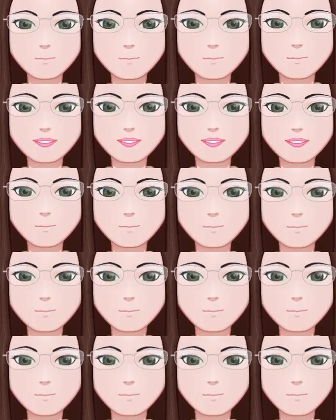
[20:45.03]
but
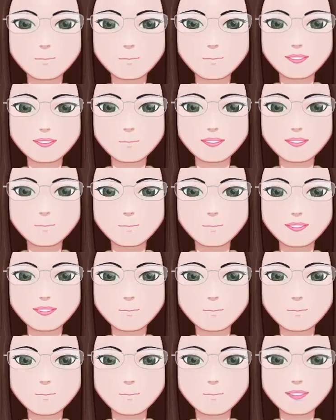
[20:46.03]
these are the
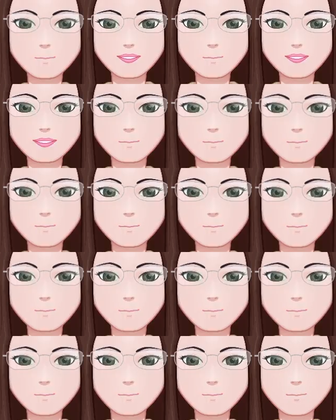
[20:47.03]
pins that I picked,
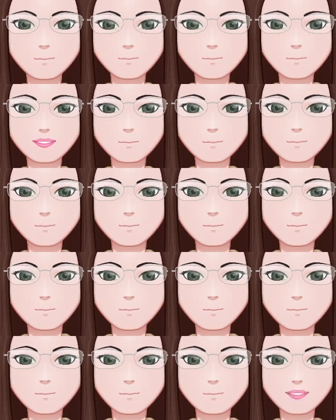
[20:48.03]
and so for the rest
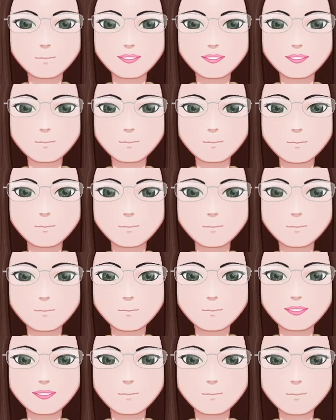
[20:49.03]
of the project we
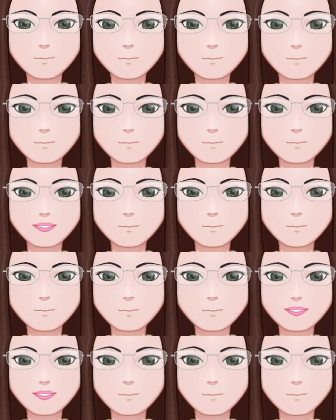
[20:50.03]
will be using these
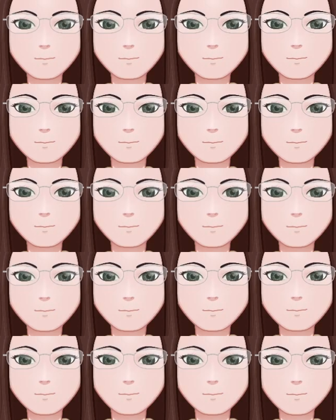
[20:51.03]
nasty little pins.
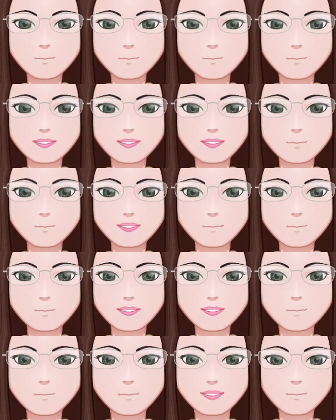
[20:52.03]
We may
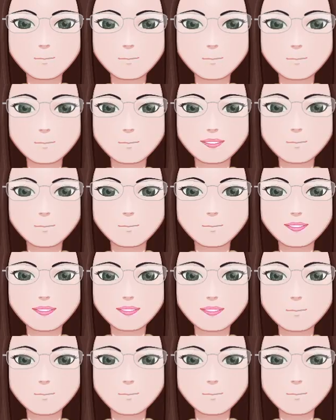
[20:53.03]
then chuck them all in the
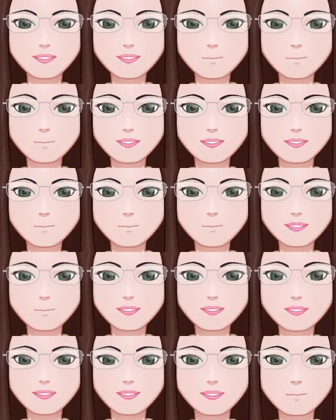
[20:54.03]
bin, but please note, these
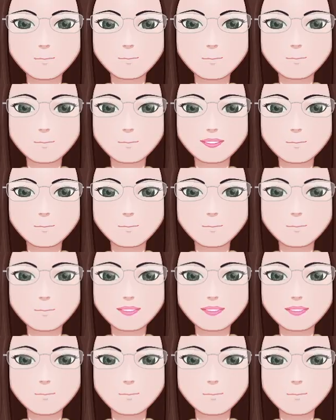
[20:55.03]
are not cheap
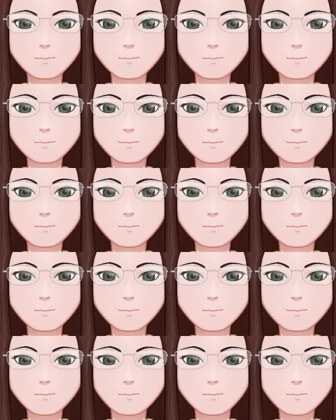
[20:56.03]
pins.